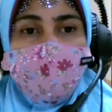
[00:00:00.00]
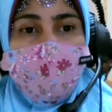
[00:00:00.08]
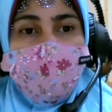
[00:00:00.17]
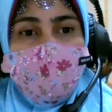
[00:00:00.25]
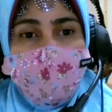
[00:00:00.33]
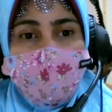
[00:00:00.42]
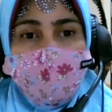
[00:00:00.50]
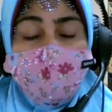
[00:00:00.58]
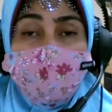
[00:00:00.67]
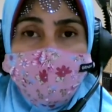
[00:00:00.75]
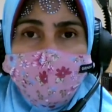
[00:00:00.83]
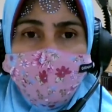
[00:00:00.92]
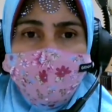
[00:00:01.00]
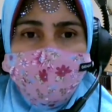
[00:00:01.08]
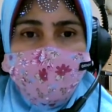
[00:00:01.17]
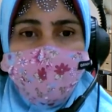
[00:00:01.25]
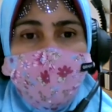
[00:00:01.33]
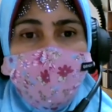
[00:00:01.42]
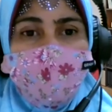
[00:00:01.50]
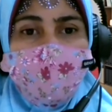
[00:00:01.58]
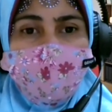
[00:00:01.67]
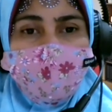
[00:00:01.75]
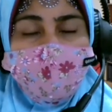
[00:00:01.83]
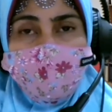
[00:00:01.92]
Folk tales are the
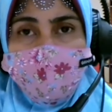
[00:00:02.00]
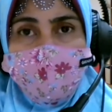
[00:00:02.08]
oldest